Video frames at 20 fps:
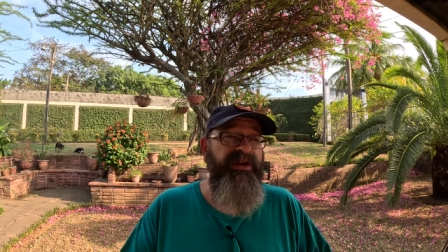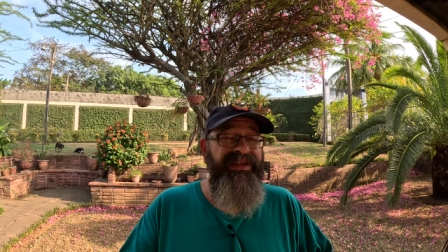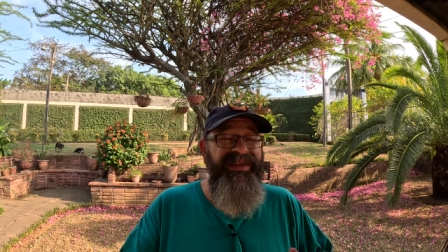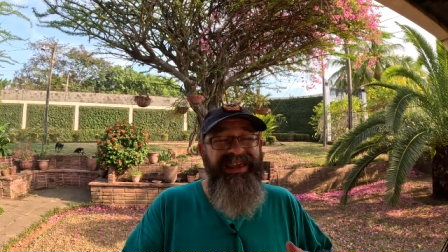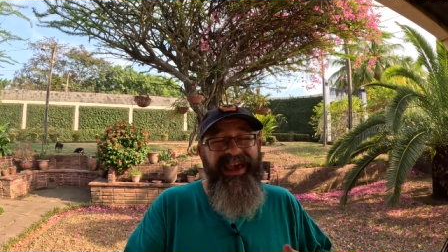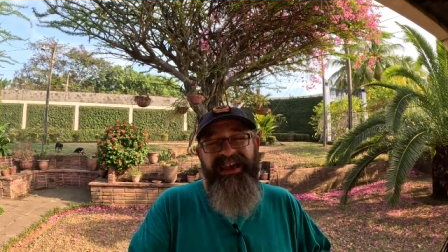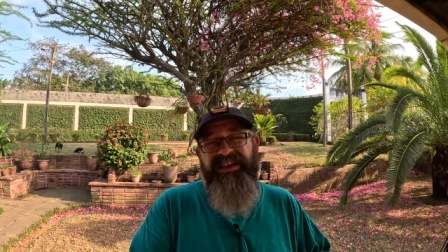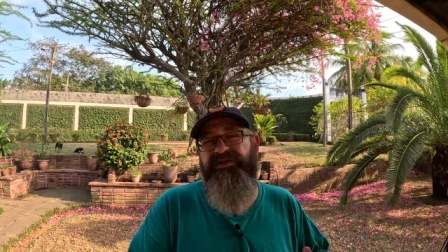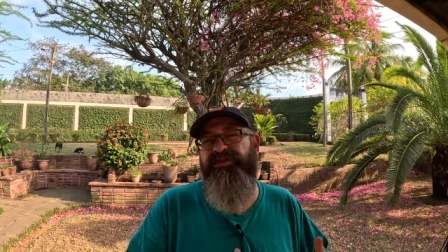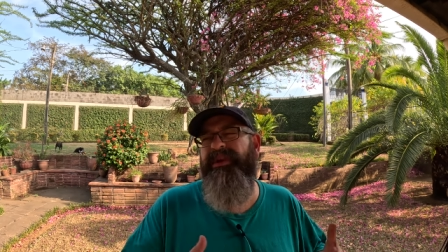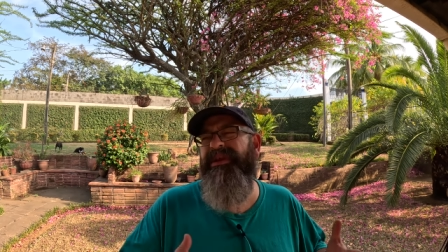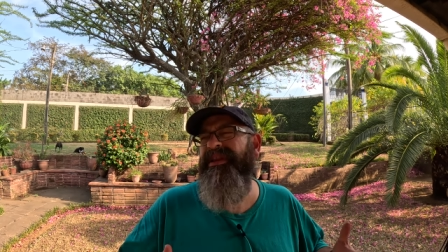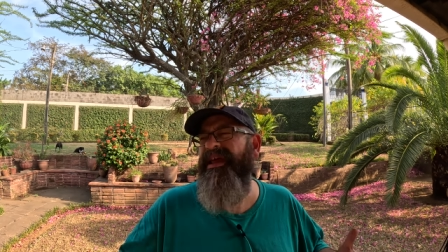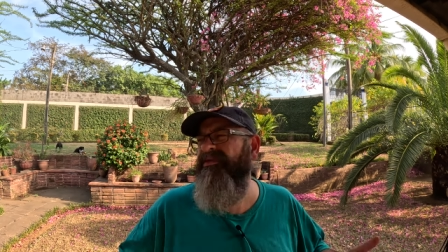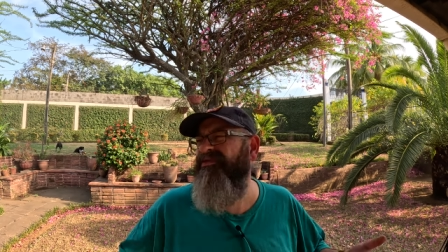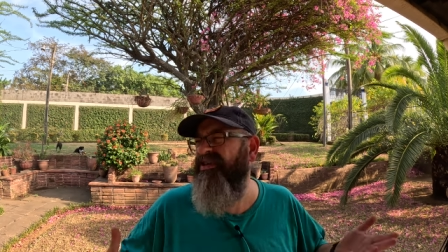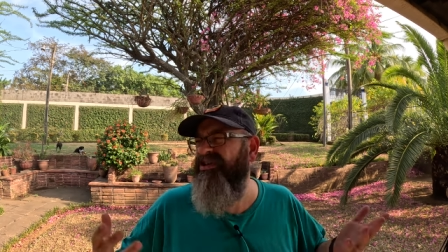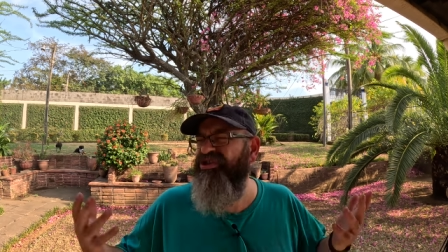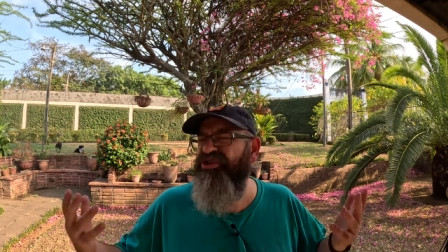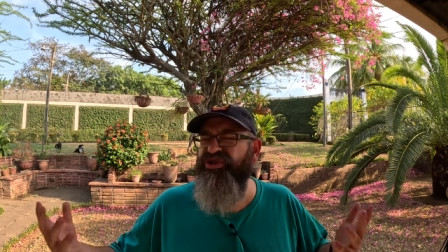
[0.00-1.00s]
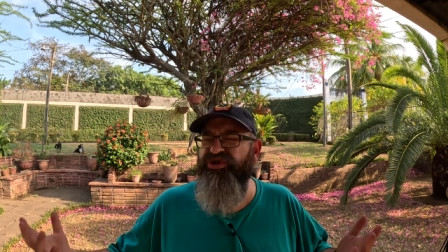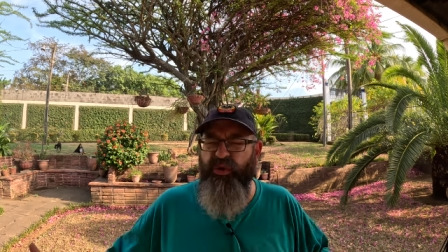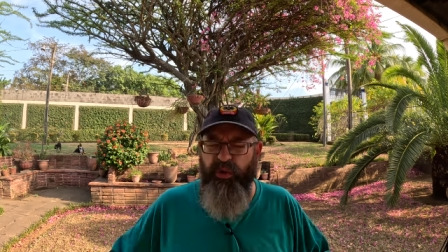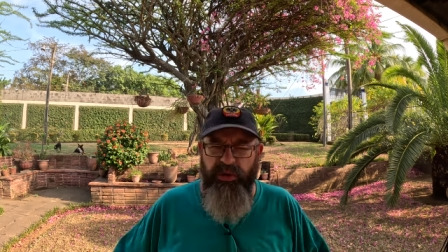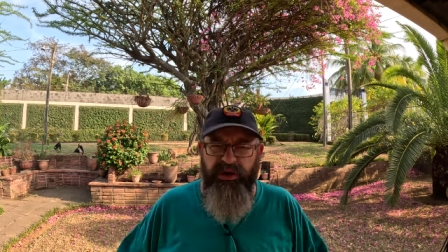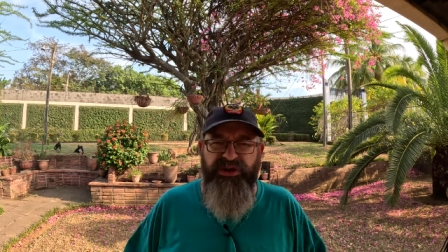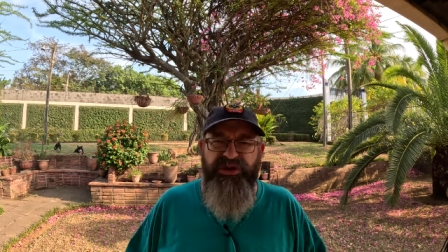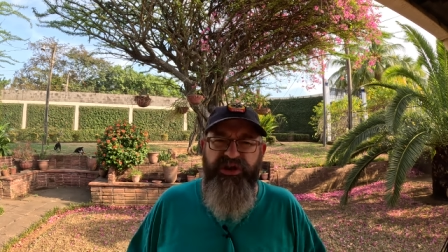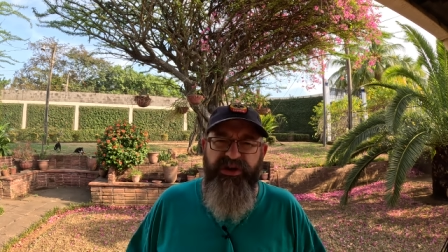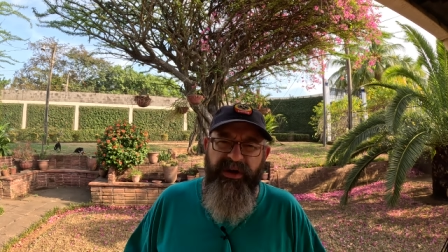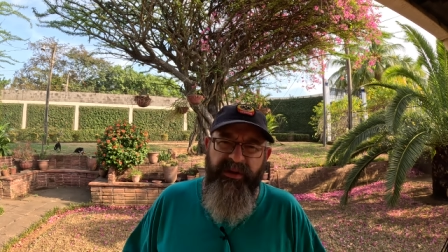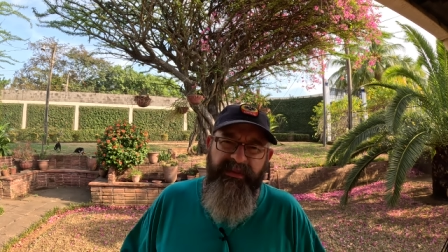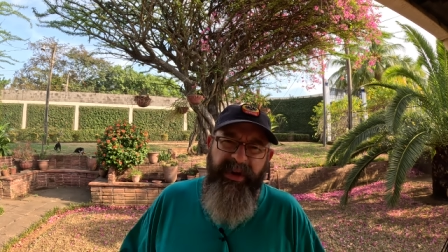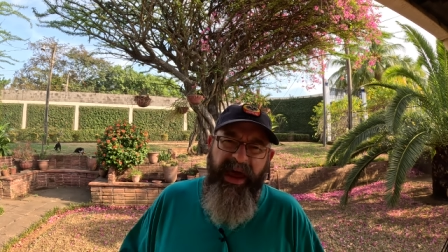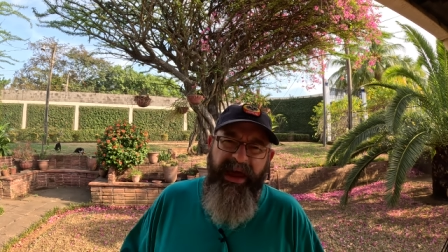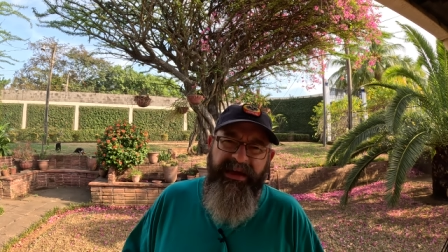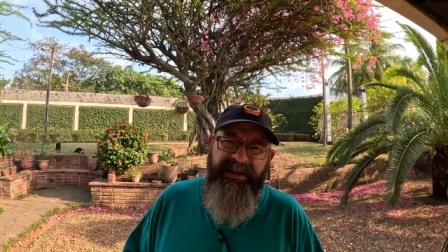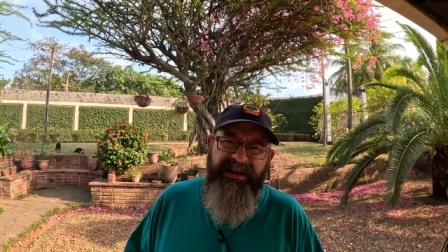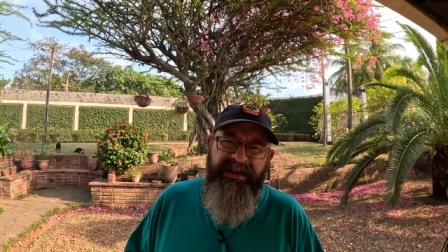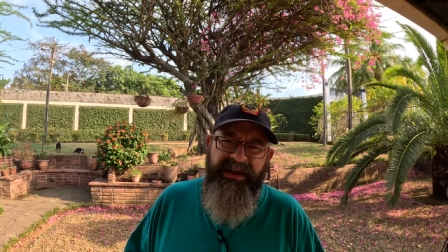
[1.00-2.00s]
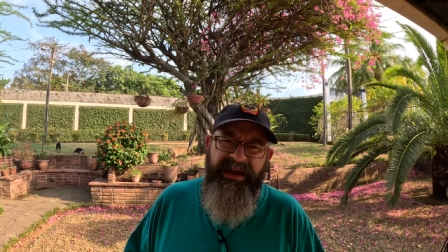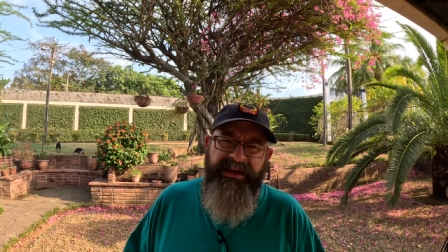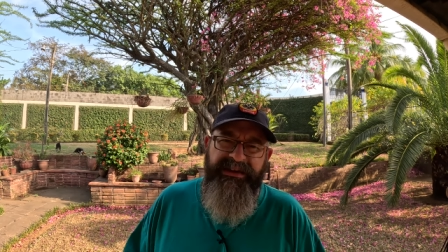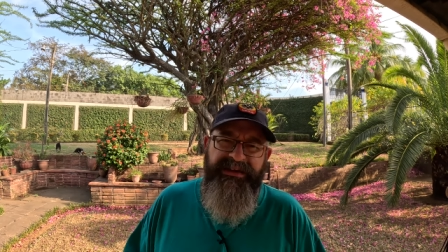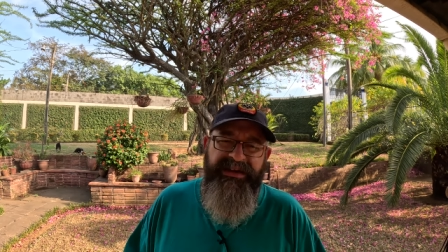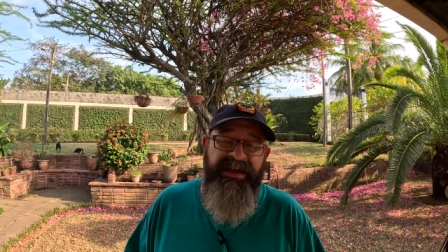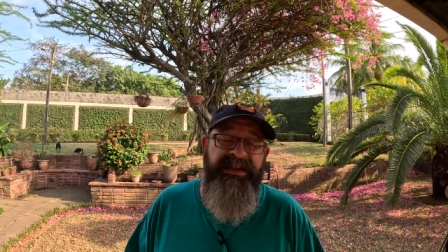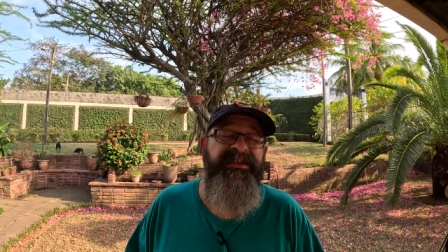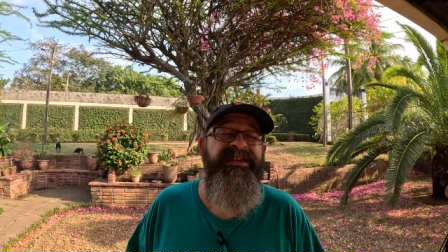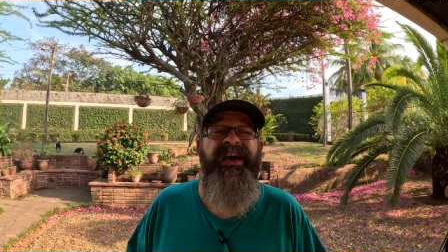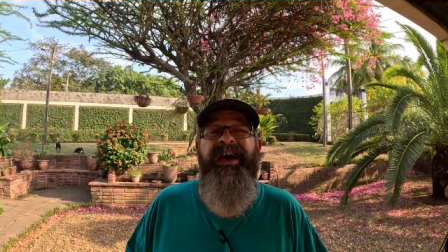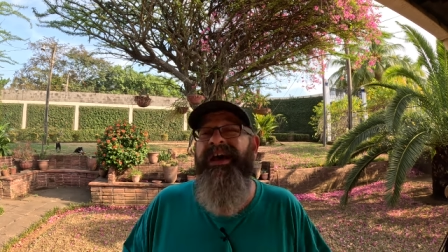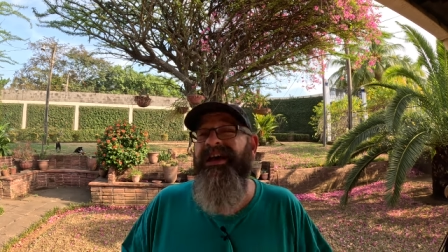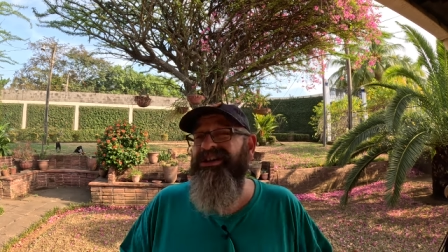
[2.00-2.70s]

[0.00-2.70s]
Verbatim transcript: Yes, we left a storage unit back in the United States,